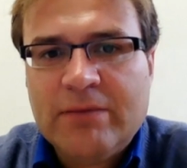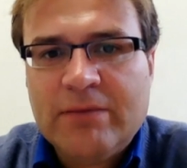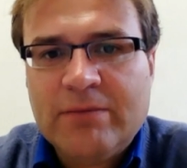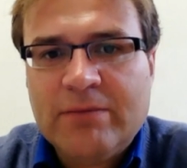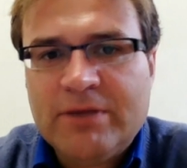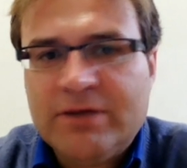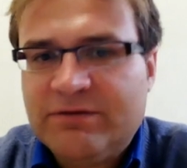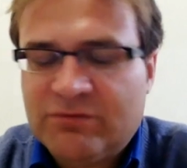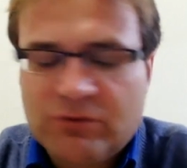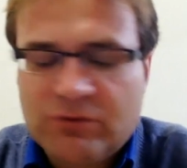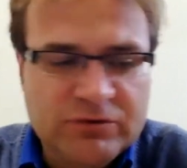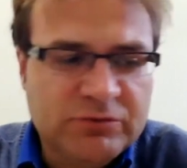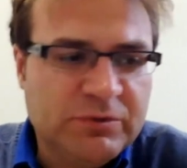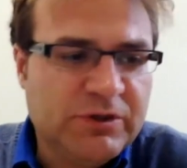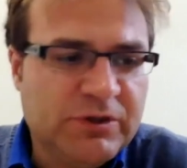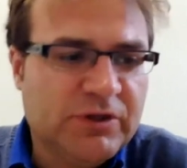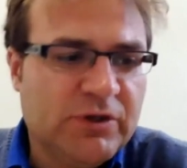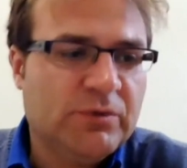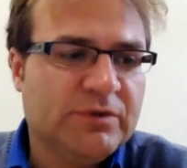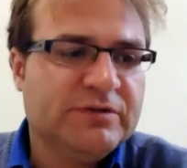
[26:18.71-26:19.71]
and of
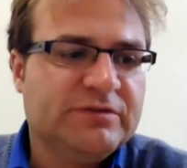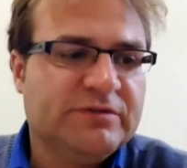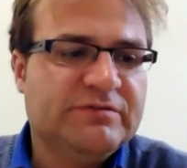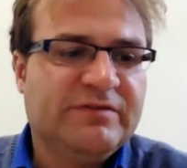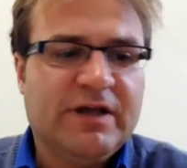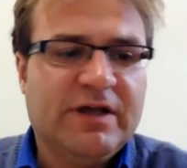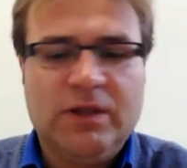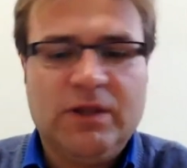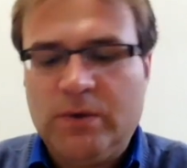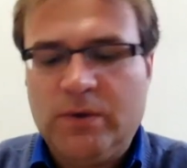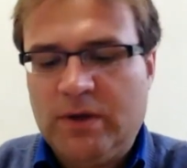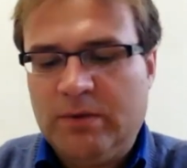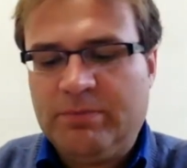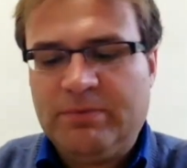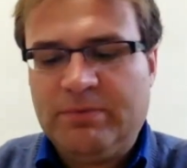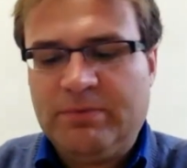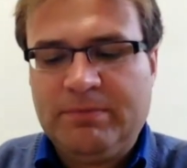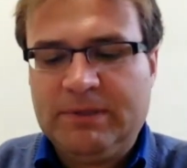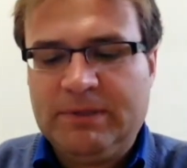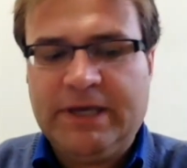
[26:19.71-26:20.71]
course we can always
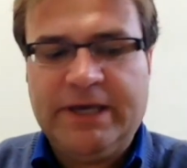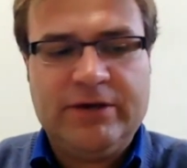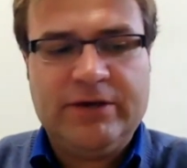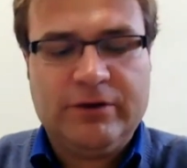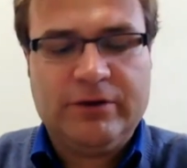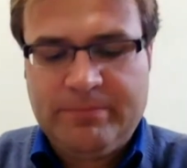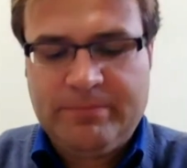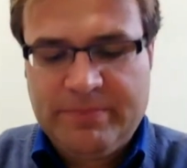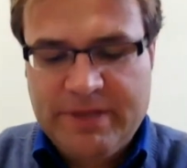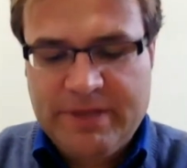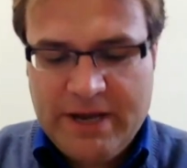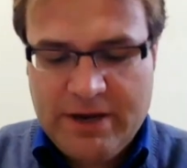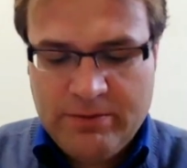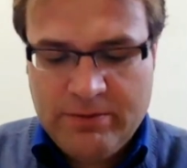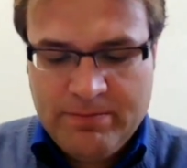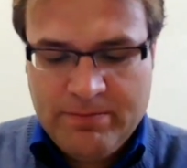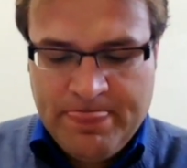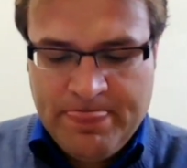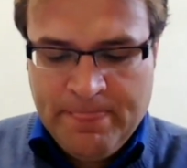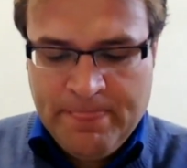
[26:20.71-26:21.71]
follow up later.
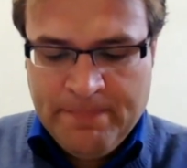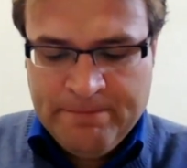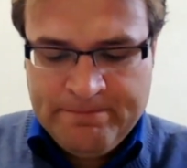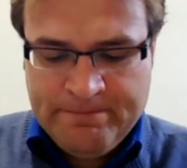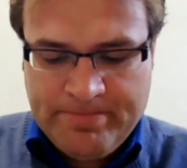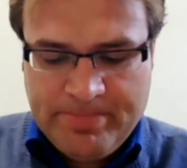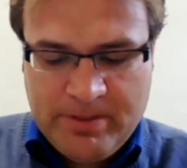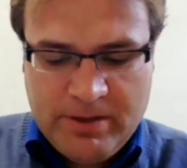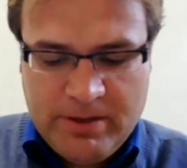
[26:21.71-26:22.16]
Now,